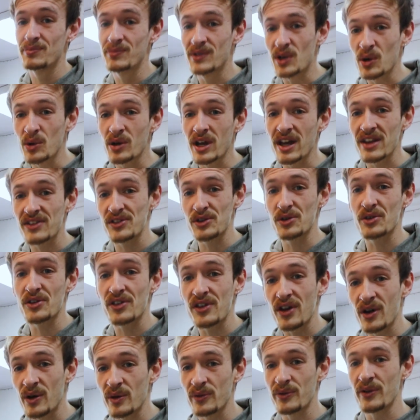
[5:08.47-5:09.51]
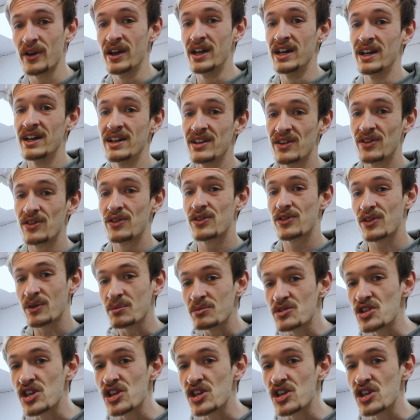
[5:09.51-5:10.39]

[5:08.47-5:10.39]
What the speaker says: Go get yourself some